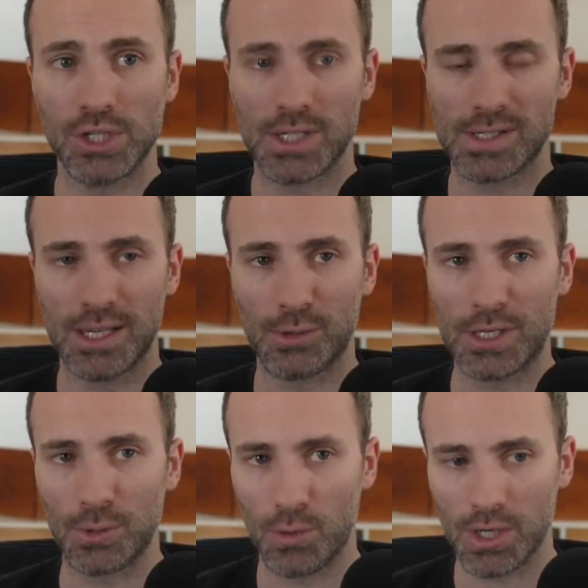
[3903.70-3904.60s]
projects they
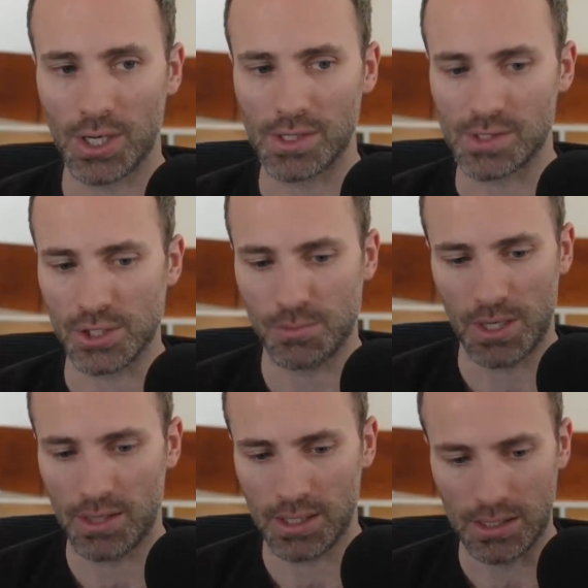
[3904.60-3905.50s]
agree to work on and such.
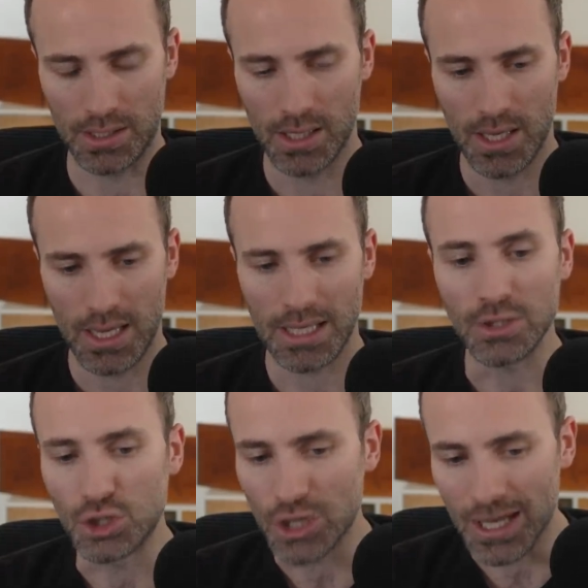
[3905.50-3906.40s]
But I think in
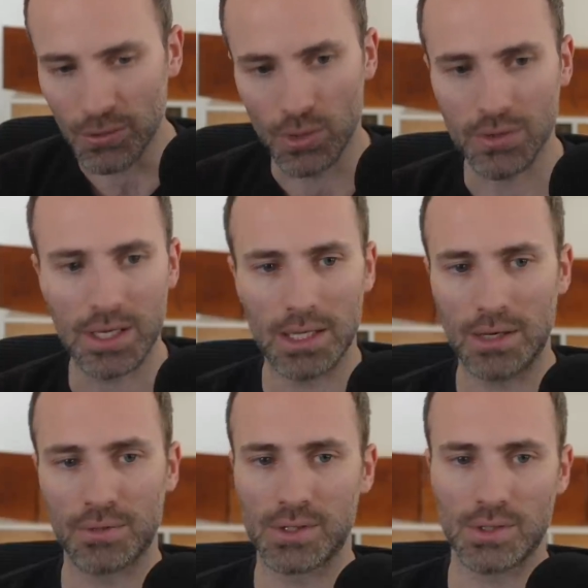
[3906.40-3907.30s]
in general, the
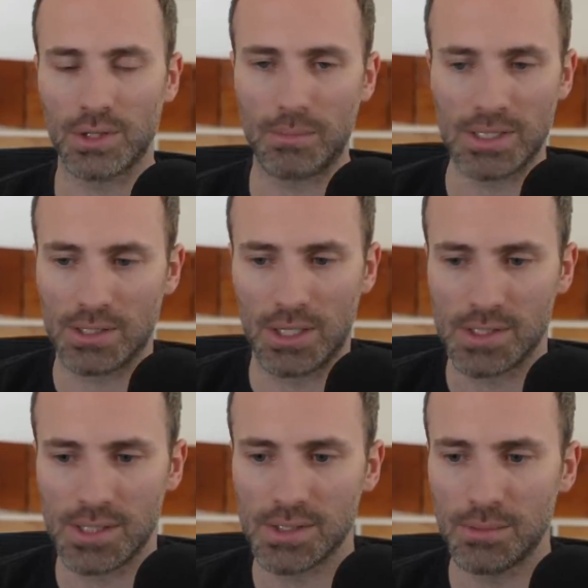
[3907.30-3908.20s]
idea of consulting makes a lot
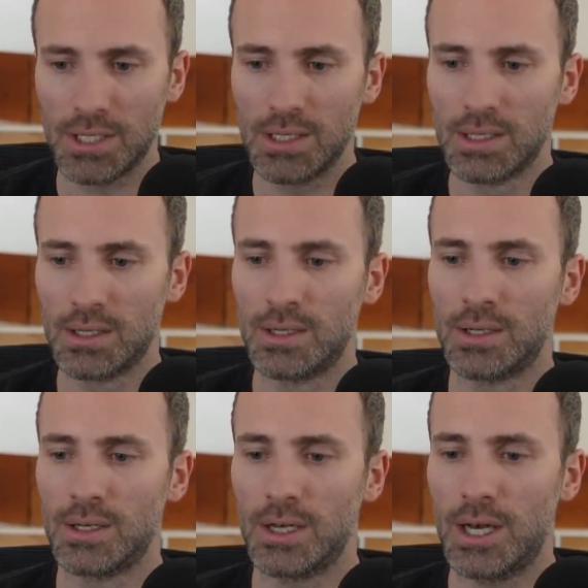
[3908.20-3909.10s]
of sense to me.
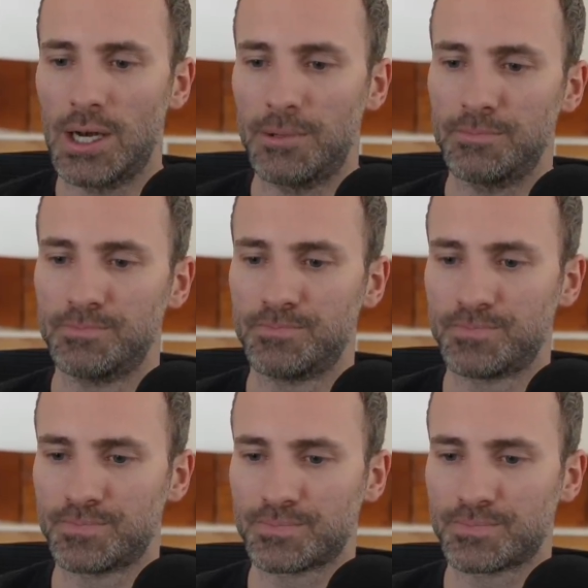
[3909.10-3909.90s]
Um,